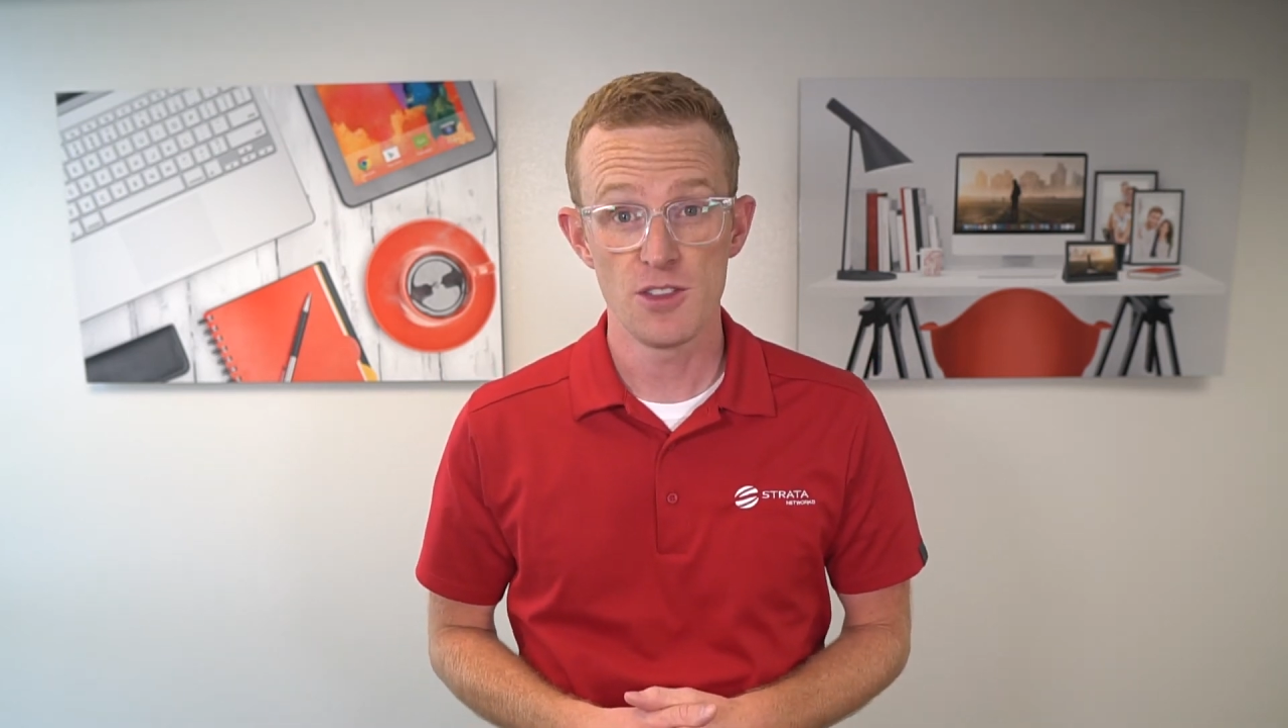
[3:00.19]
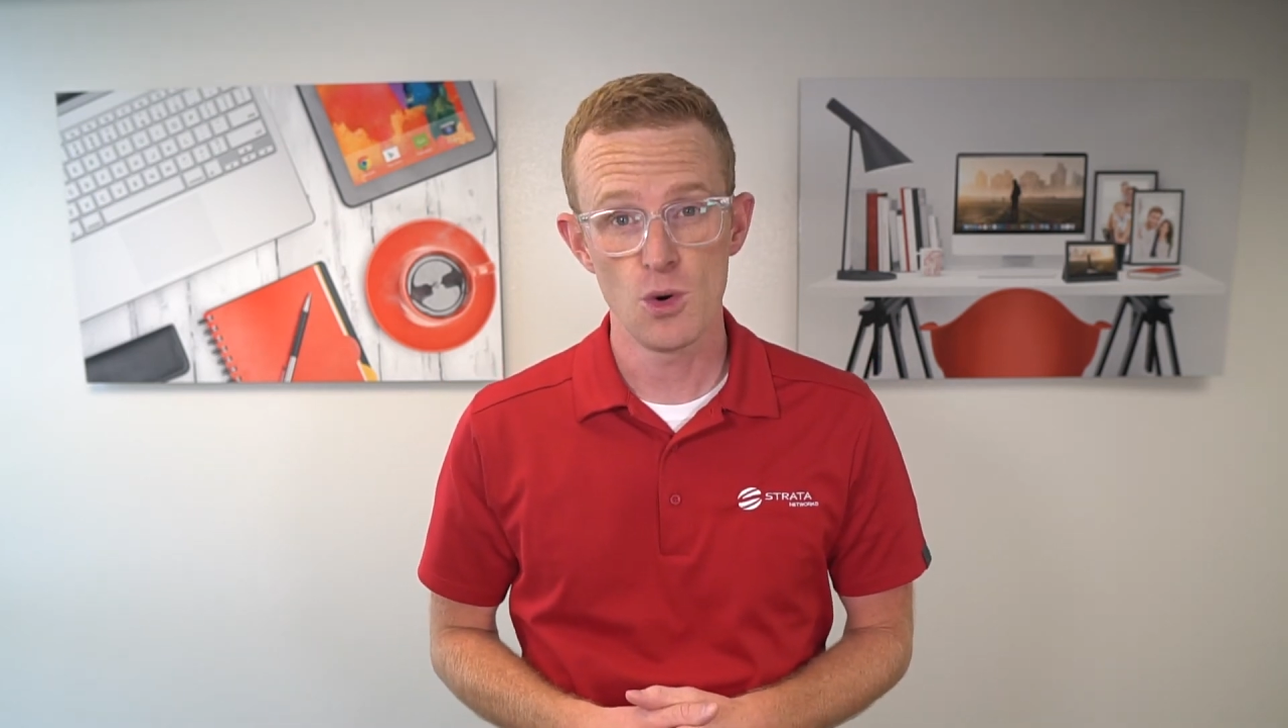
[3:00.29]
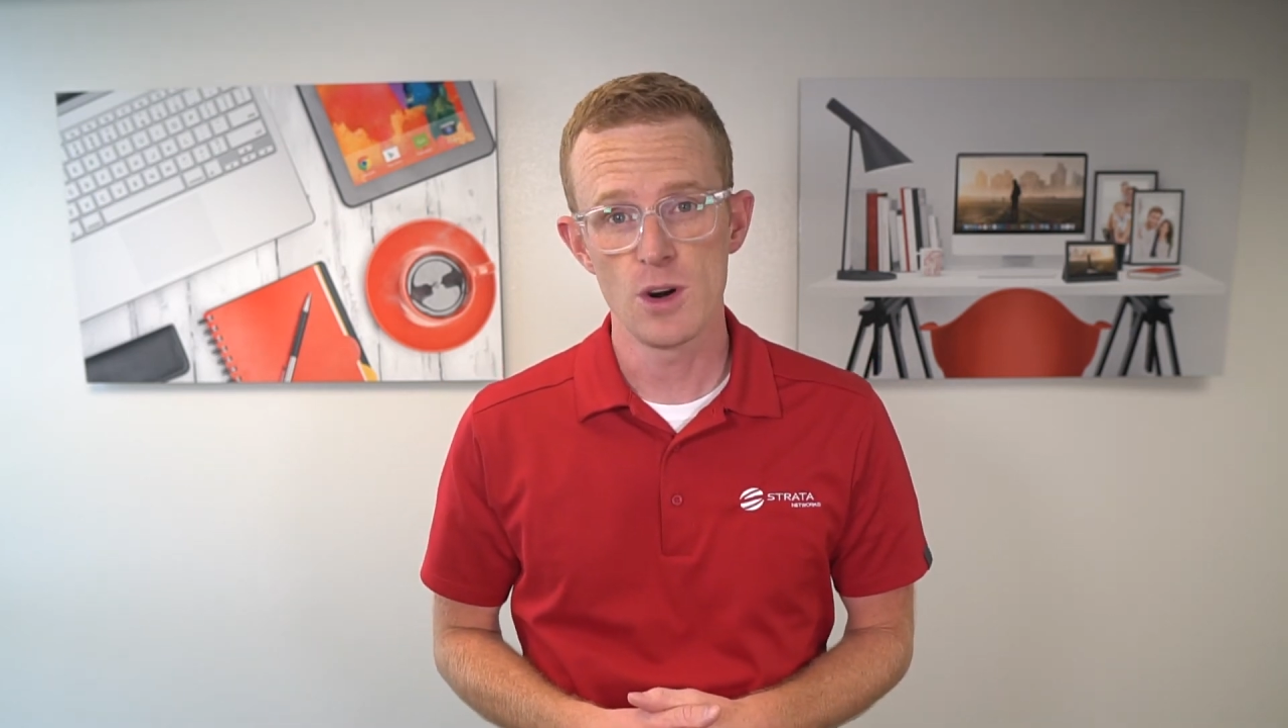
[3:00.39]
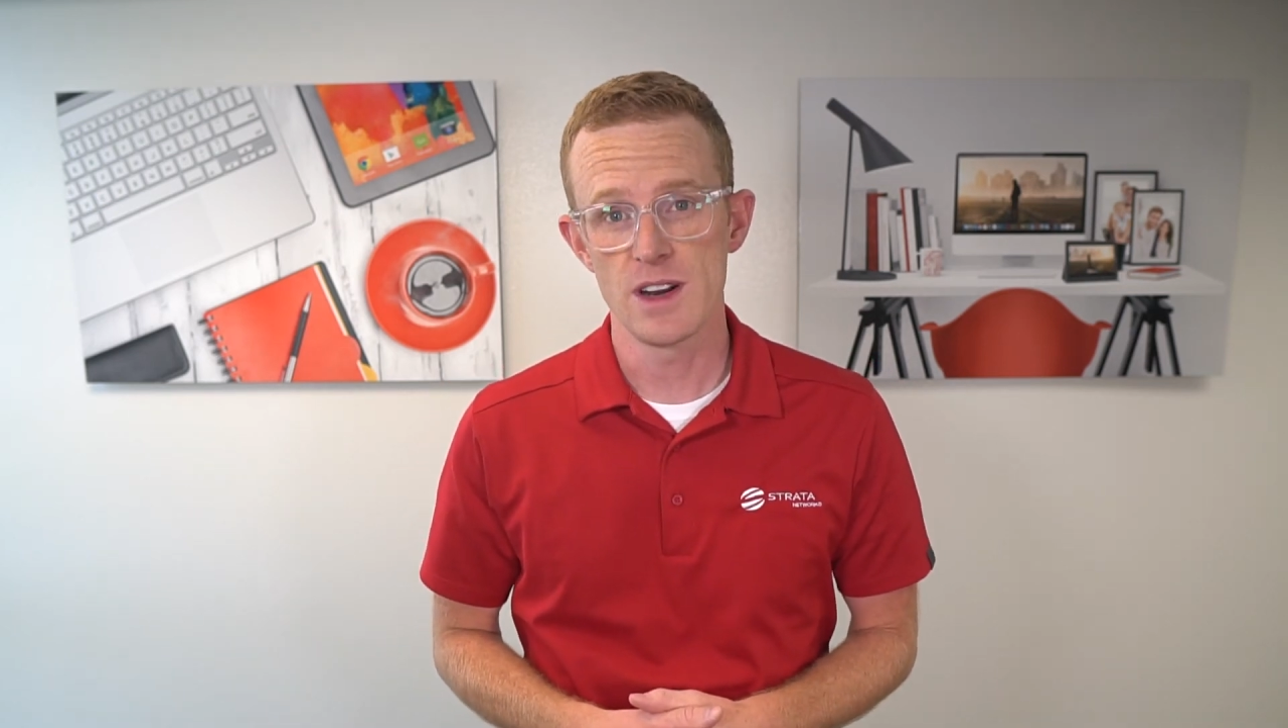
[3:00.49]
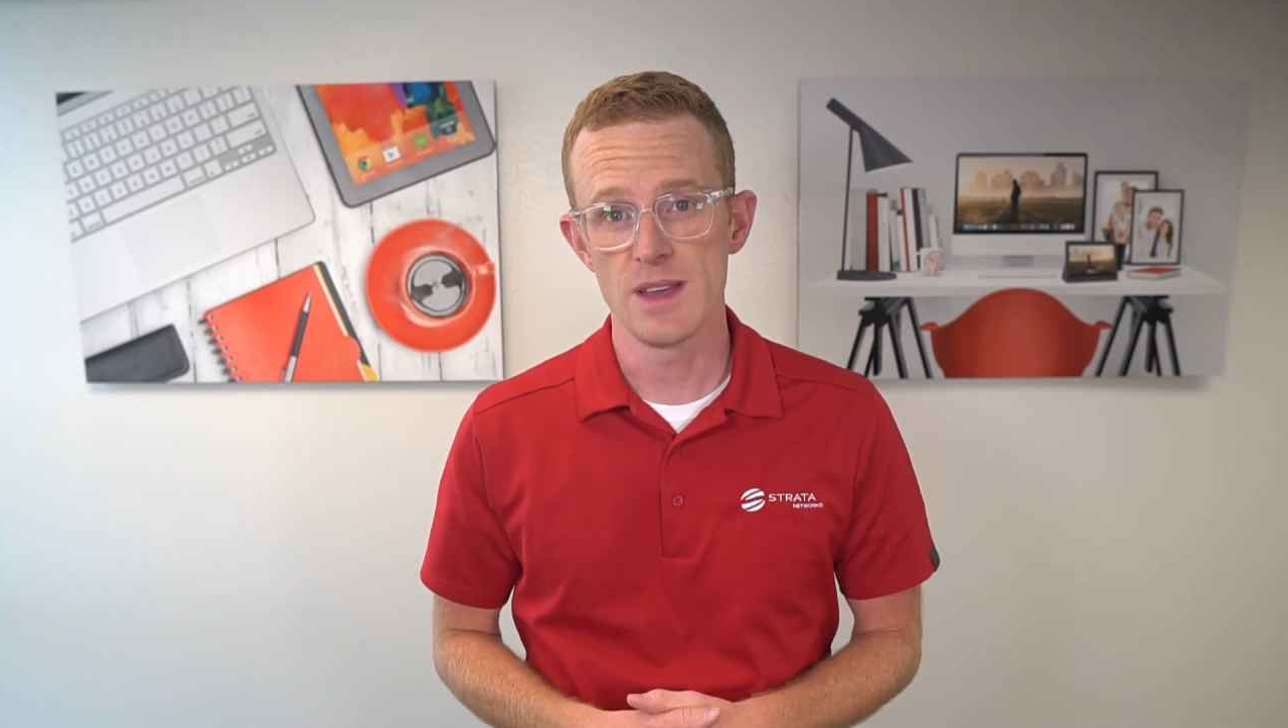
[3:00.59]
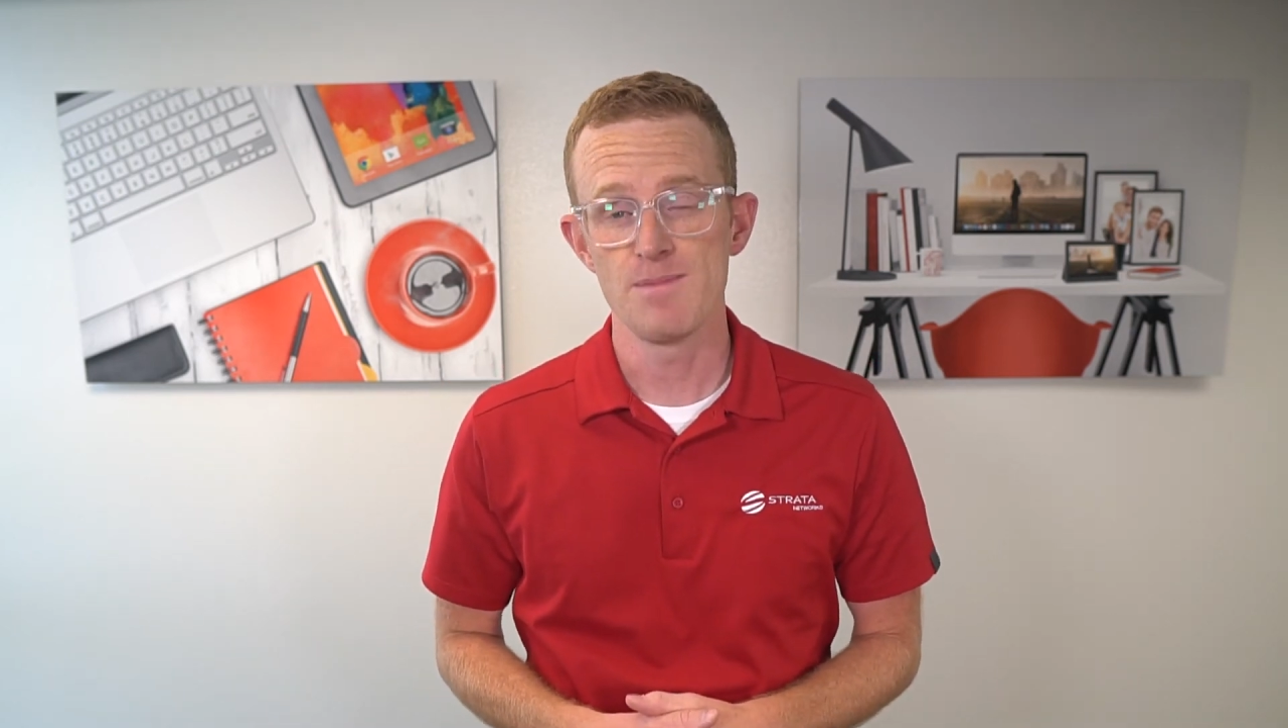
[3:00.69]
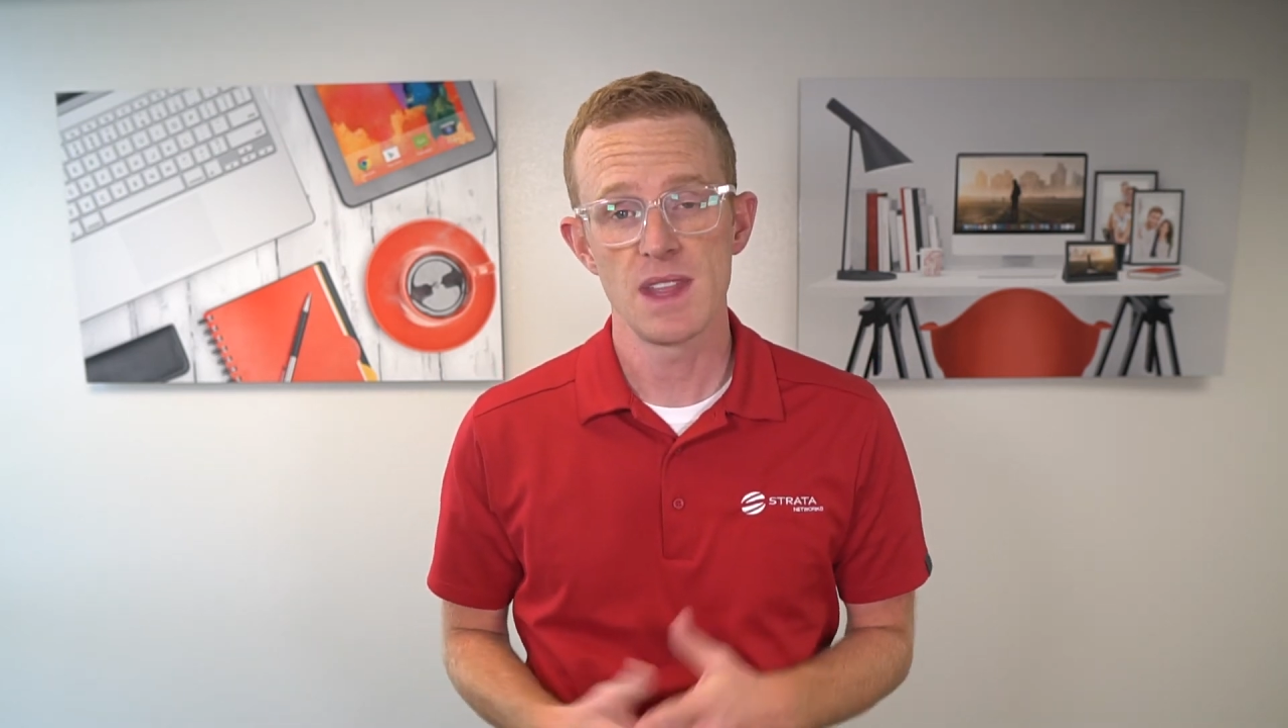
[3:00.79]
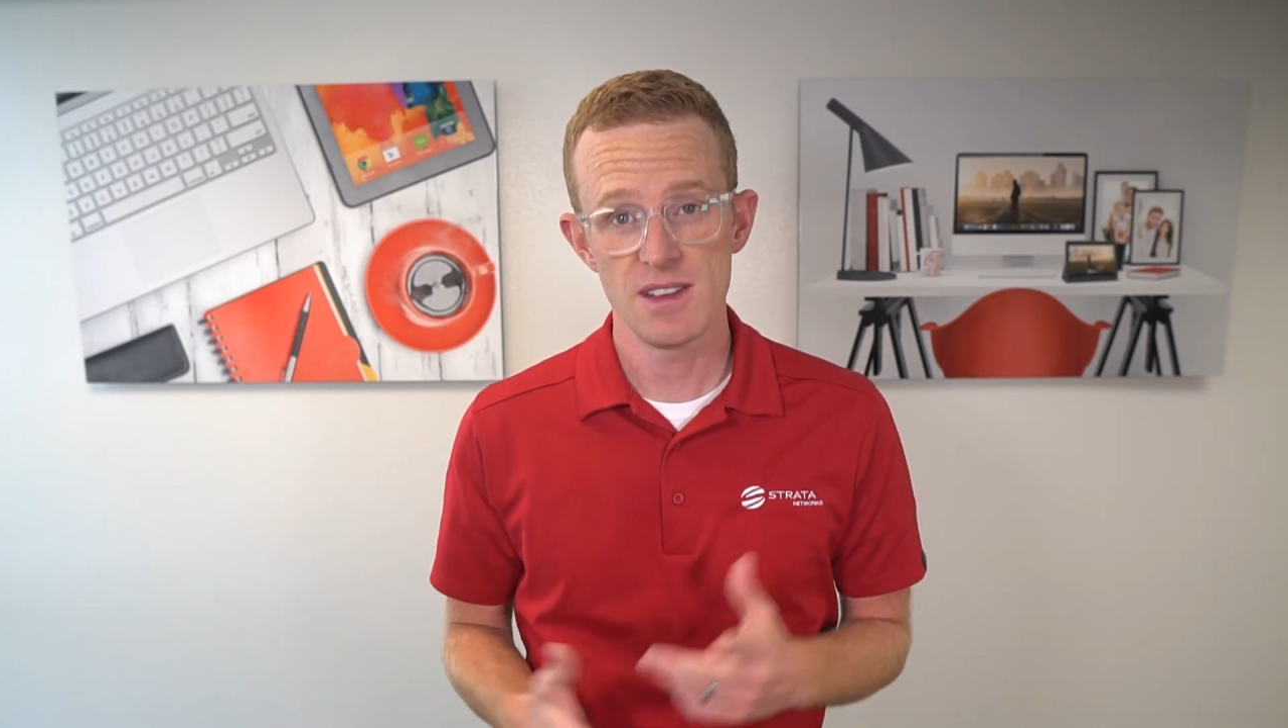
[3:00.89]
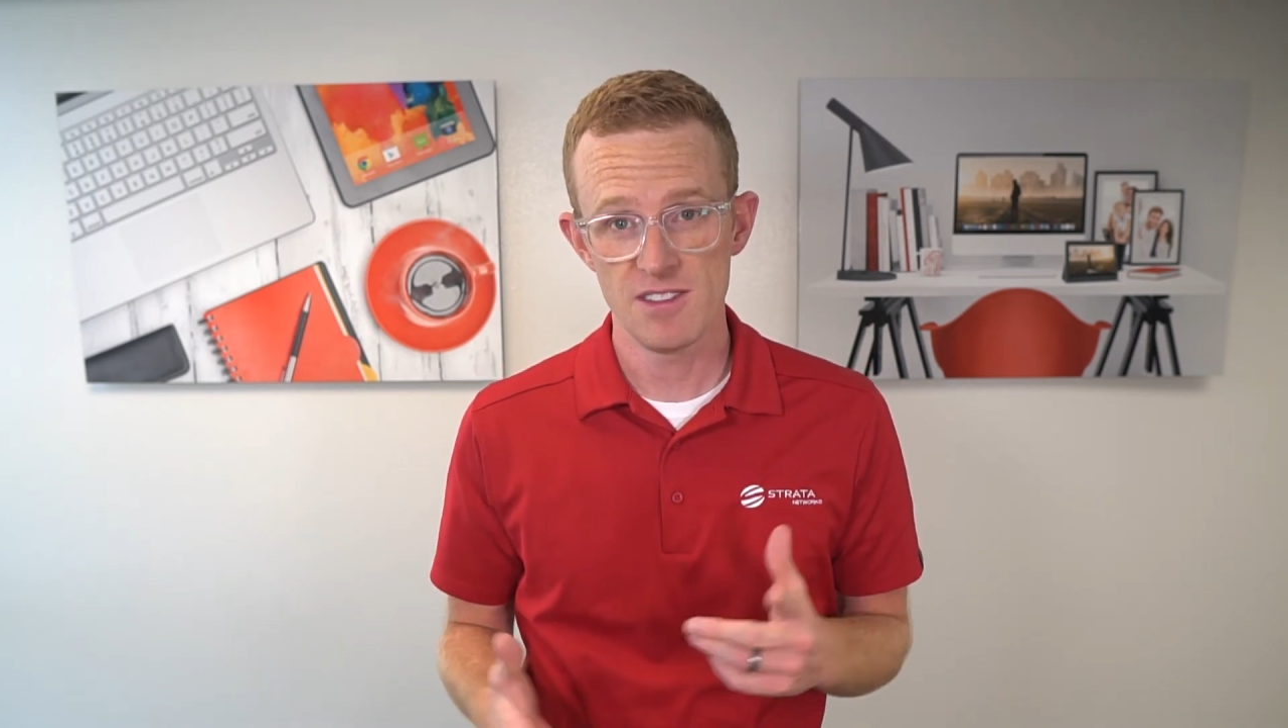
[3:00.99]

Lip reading: authority, if